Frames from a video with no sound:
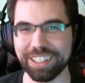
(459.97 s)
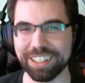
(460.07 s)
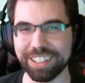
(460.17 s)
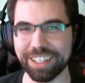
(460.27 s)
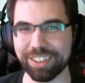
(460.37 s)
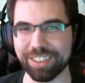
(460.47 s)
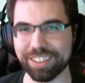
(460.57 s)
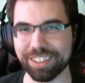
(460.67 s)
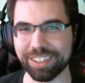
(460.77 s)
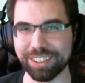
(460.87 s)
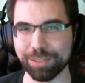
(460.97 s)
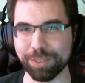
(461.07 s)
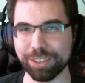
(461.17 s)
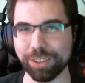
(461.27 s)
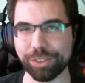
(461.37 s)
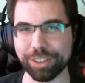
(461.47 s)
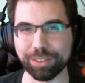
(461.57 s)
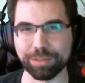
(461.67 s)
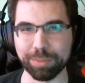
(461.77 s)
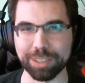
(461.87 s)
That's one of the things
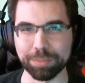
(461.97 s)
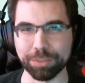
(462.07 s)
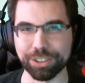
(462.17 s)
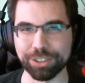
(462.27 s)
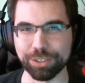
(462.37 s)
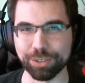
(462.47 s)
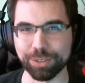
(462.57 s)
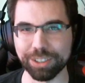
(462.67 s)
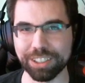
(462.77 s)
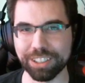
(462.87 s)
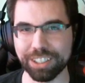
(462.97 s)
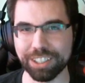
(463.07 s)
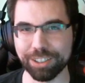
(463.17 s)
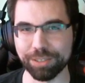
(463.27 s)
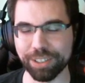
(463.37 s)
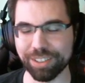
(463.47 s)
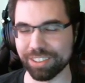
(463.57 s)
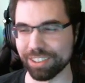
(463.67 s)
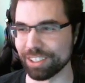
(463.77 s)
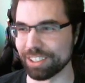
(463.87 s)
we've been able to do
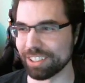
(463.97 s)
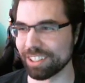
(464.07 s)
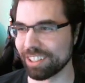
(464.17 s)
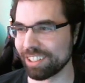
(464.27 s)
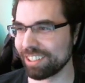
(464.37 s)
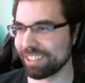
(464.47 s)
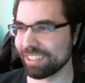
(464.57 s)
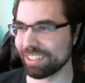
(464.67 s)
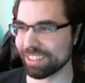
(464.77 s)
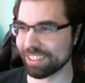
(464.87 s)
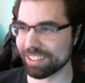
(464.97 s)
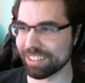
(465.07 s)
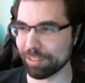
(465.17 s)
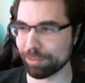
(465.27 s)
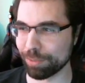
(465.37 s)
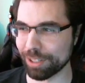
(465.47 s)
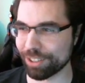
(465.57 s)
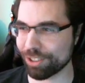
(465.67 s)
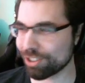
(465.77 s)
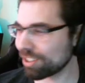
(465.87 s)
recently in the dev
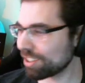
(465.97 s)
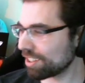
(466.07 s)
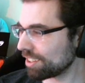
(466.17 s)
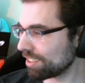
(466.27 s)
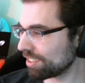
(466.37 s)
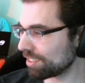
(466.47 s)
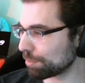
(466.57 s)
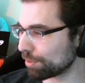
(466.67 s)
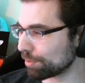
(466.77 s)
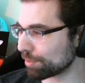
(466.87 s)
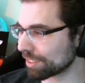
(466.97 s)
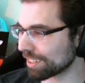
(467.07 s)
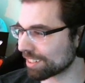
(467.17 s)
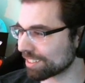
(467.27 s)
branch, improving that